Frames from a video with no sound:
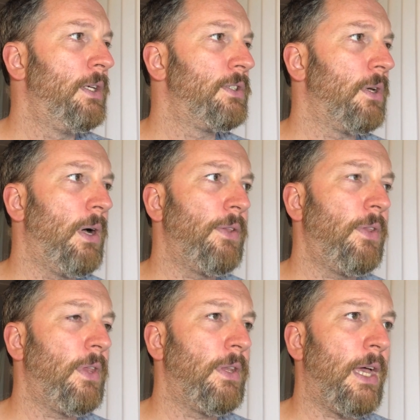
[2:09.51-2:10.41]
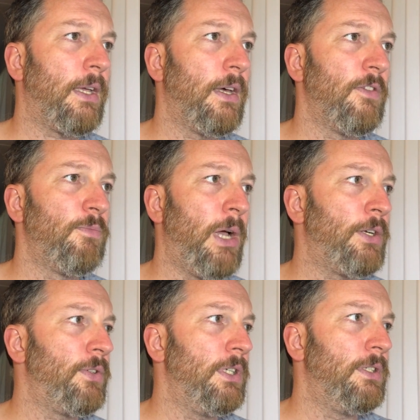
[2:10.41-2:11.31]
So other than that kind of
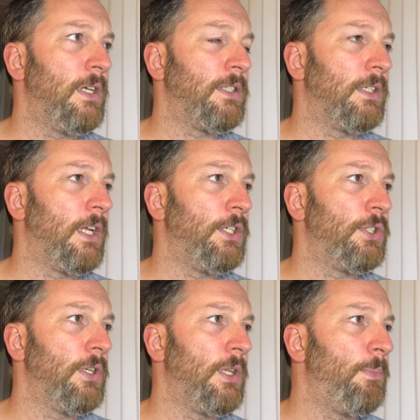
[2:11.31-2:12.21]
battery designation and the